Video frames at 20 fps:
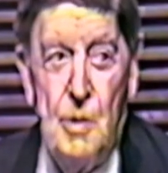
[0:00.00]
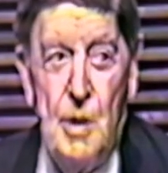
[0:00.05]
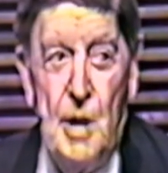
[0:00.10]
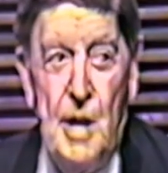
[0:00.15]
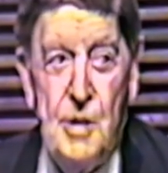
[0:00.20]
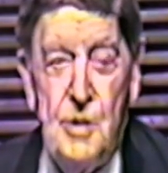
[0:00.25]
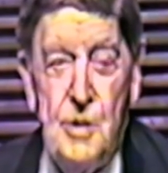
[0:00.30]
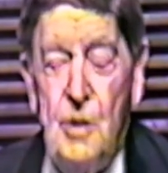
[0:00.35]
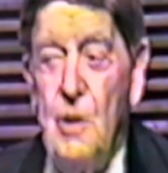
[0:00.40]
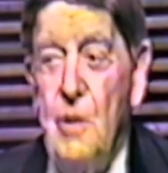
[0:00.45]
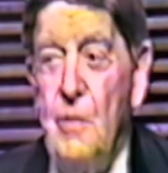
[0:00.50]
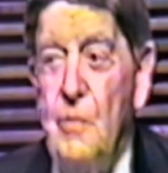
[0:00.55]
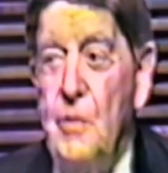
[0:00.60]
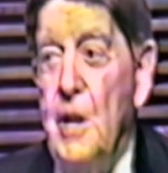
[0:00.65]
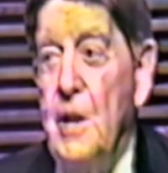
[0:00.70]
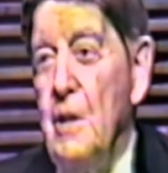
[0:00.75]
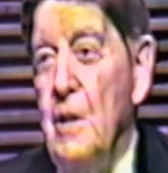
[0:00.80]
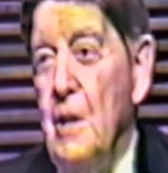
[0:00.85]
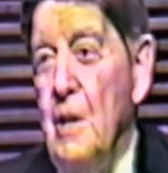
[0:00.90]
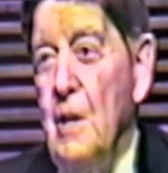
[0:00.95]
where I served
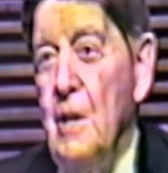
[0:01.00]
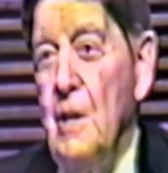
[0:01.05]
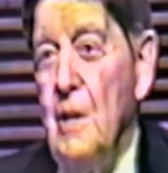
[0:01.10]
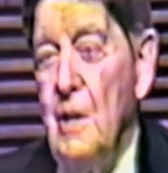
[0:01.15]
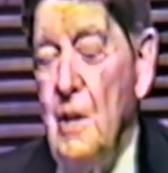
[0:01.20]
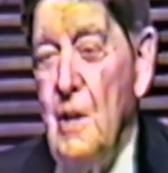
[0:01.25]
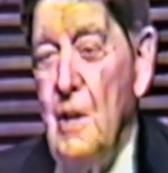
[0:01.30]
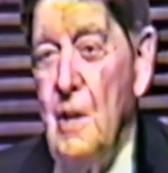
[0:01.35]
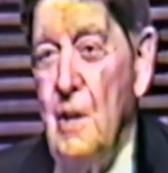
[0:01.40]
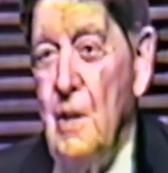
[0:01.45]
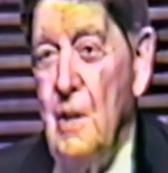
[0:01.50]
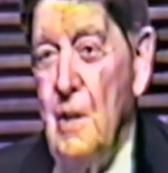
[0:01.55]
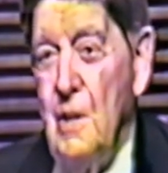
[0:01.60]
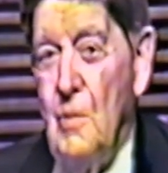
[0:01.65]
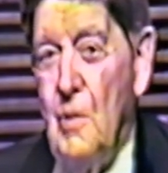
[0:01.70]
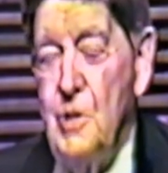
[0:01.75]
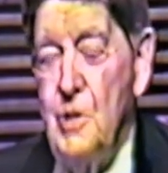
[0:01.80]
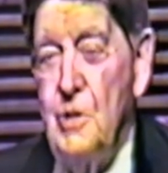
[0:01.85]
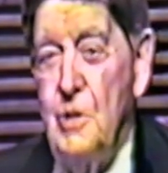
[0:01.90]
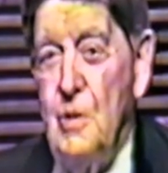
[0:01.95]
in the
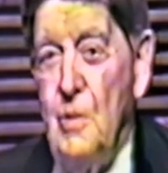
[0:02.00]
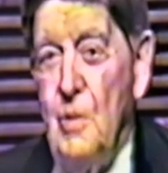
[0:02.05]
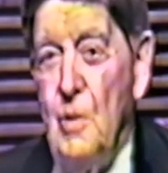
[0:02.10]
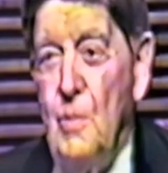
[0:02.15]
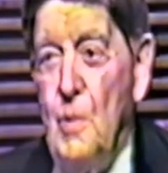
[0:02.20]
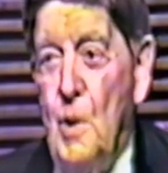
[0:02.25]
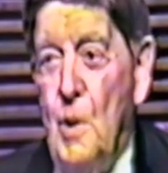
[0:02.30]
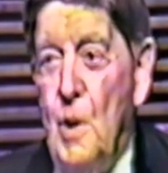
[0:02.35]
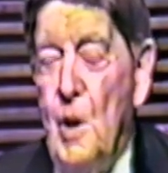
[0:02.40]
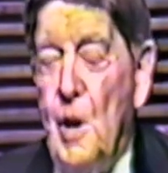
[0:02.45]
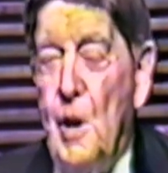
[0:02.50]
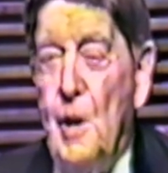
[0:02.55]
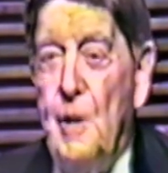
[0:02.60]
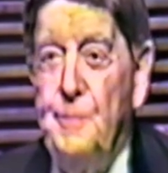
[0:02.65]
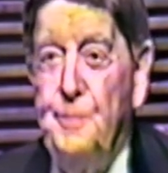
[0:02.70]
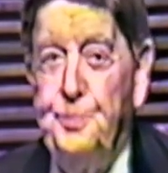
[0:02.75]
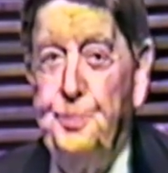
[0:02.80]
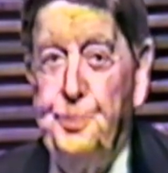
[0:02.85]
rest of the war.